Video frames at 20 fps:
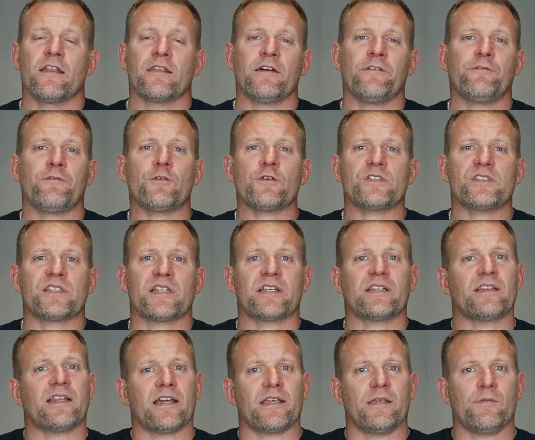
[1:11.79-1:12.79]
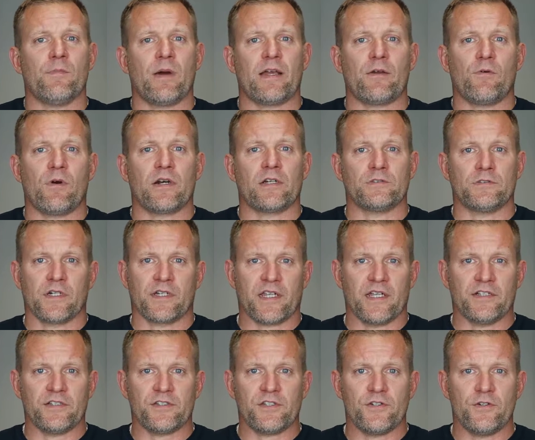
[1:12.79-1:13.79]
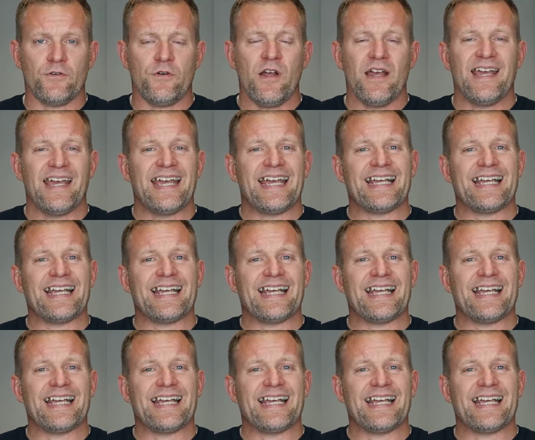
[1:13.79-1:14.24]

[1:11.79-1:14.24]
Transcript: The first thing that you might want to look into